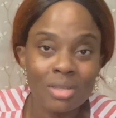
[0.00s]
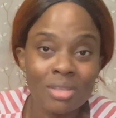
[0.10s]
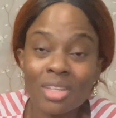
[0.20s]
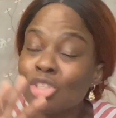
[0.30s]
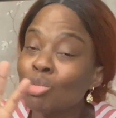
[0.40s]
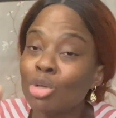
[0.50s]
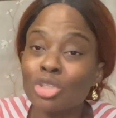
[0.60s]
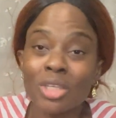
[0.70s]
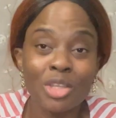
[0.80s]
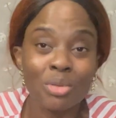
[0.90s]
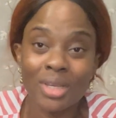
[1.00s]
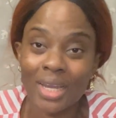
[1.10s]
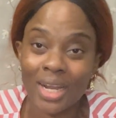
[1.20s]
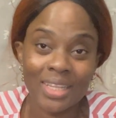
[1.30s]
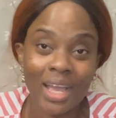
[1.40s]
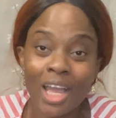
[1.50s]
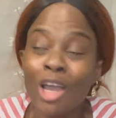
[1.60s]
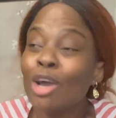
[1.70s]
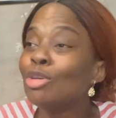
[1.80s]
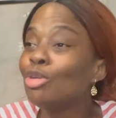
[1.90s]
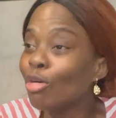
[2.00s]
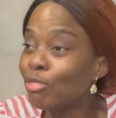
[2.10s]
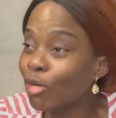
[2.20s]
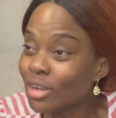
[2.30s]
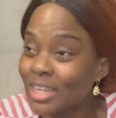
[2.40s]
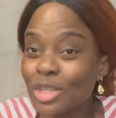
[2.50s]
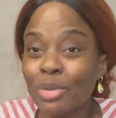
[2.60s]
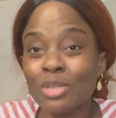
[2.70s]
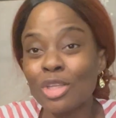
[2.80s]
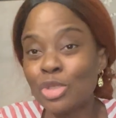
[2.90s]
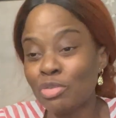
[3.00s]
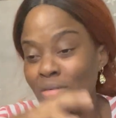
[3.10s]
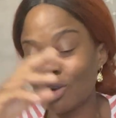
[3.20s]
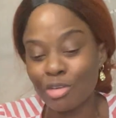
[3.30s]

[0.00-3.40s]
There's so much you can do in Canada. Your fun is always going to revolve around